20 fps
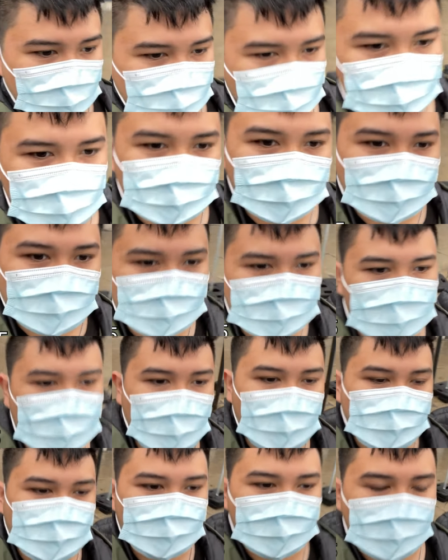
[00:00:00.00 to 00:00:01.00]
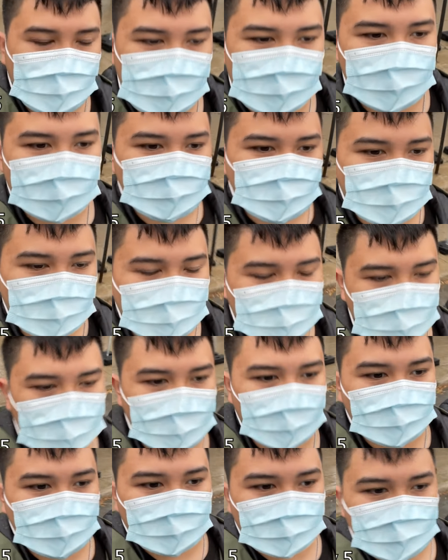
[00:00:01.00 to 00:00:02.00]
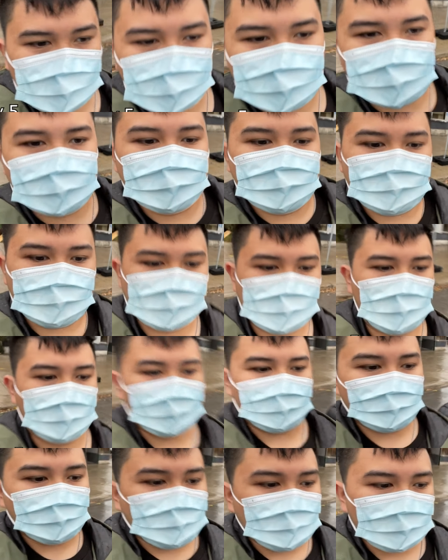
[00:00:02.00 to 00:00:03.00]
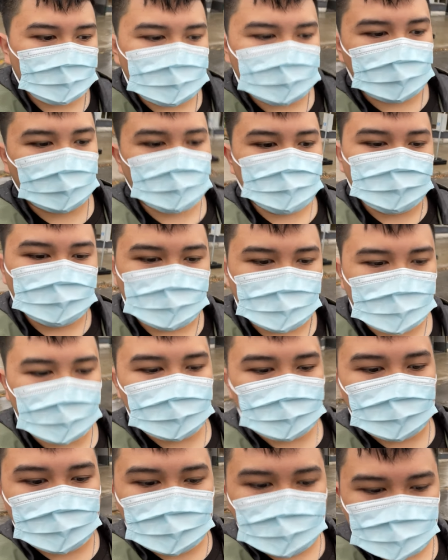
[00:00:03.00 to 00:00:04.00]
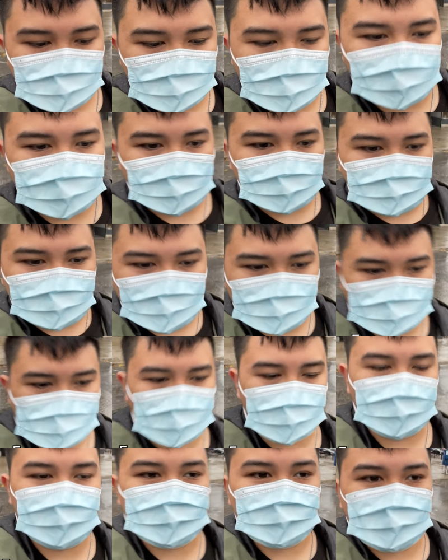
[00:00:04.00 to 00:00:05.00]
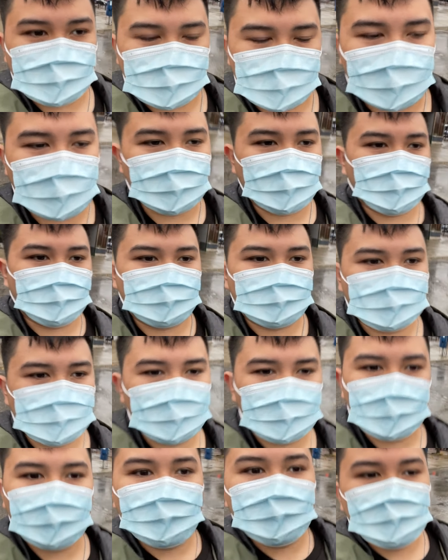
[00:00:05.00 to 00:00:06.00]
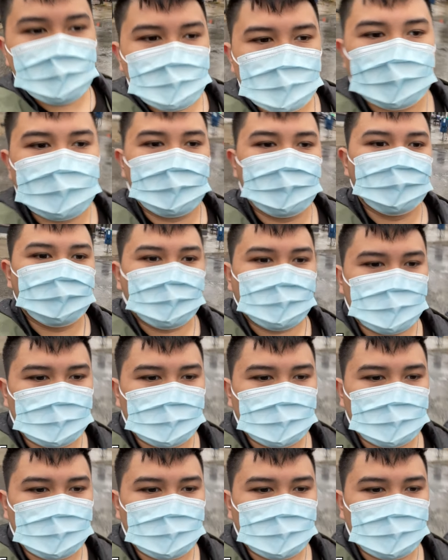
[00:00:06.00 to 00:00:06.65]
and then like our plan is pretty much one or the other. Like, so if we get La Banquise right now, then we're